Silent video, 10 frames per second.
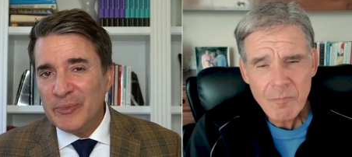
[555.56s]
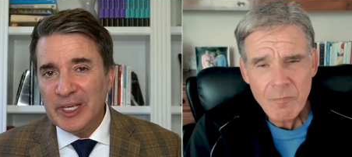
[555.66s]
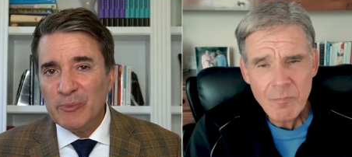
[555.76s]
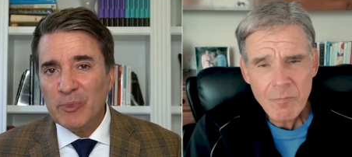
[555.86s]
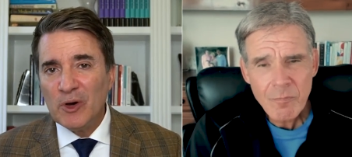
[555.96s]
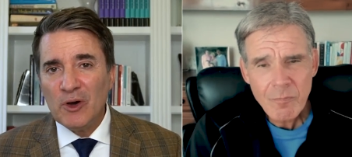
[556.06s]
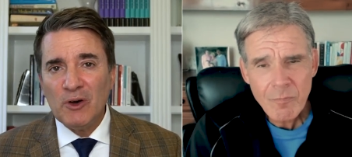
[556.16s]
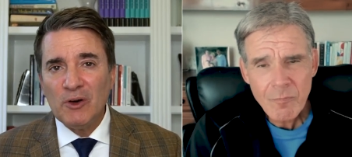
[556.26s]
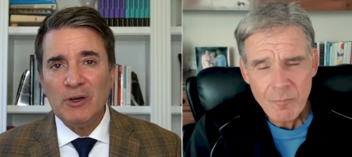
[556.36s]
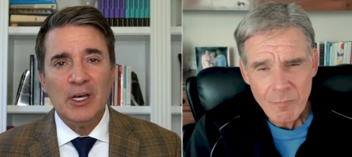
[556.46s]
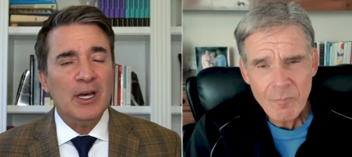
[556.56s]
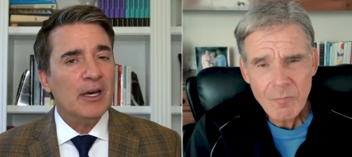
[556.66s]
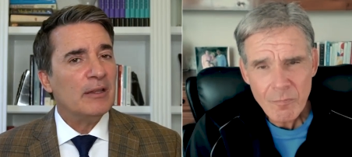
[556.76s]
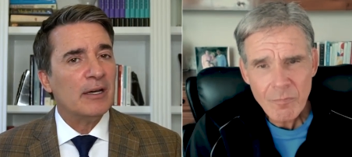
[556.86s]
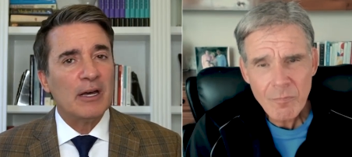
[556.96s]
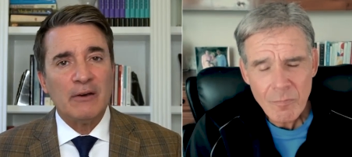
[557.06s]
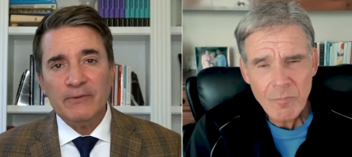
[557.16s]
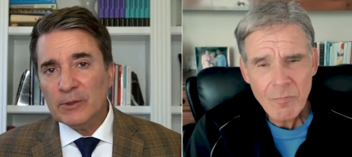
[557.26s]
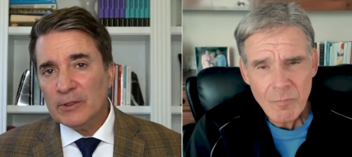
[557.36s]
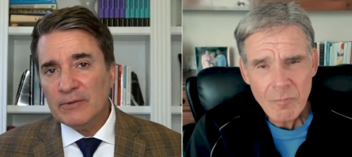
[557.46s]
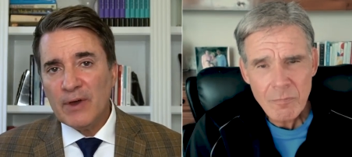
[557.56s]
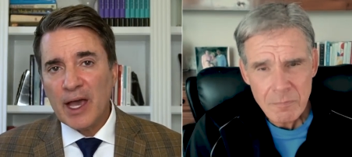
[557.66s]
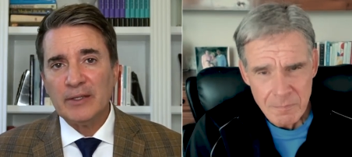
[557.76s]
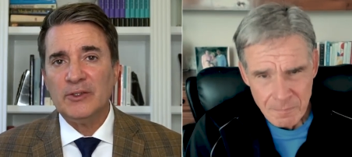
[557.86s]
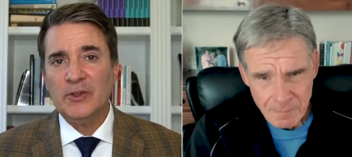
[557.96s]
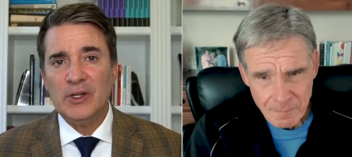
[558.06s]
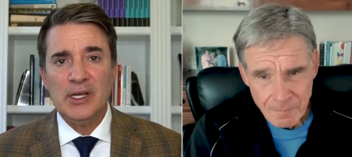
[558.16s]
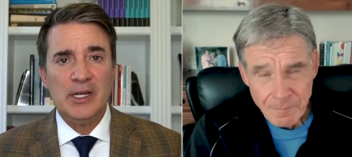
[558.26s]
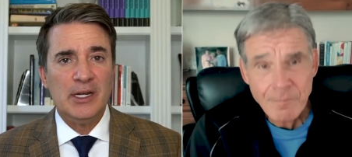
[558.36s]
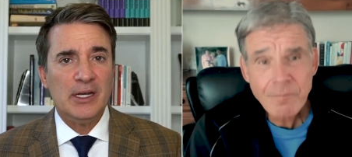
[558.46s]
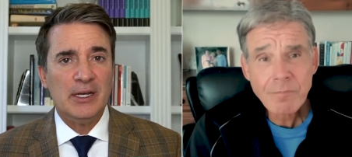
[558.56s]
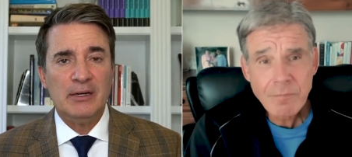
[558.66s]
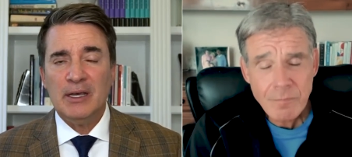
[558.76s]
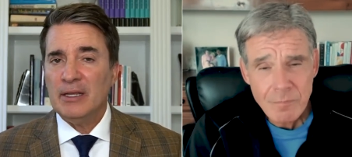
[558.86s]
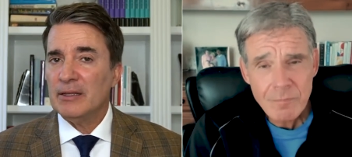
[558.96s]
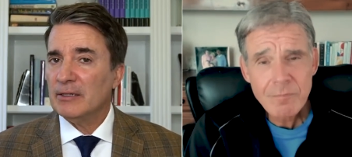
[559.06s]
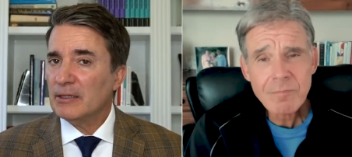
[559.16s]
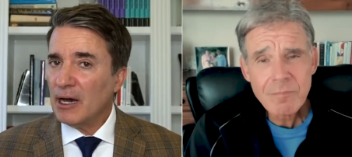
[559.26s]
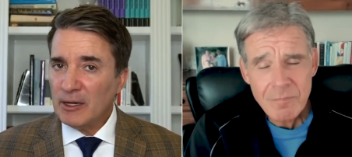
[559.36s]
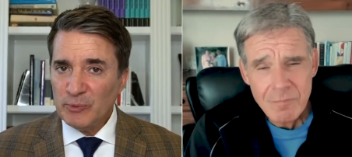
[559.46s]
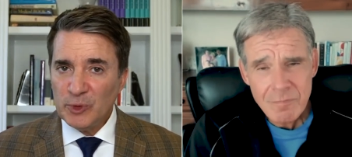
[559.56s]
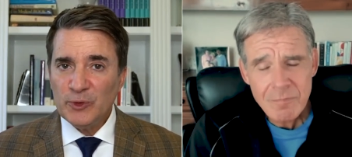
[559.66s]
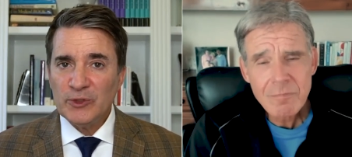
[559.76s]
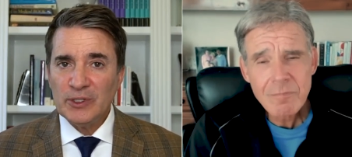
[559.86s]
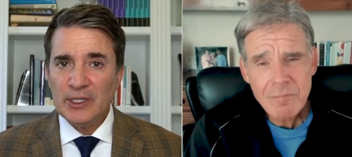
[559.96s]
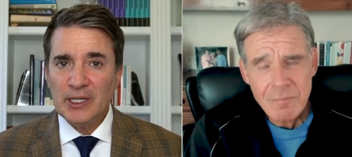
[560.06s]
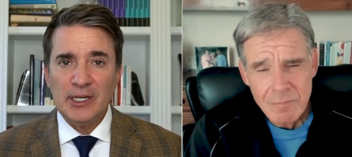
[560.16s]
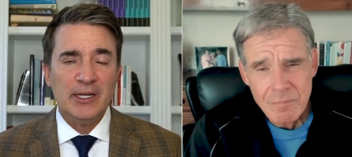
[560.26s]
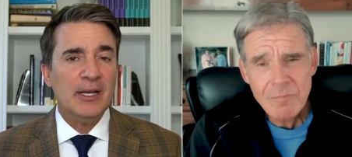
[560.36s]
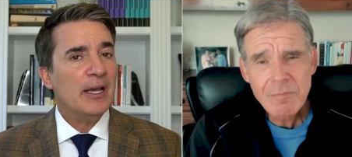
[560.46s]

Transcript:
Speaker 1: of people that got fully vaccinated, that got boosted,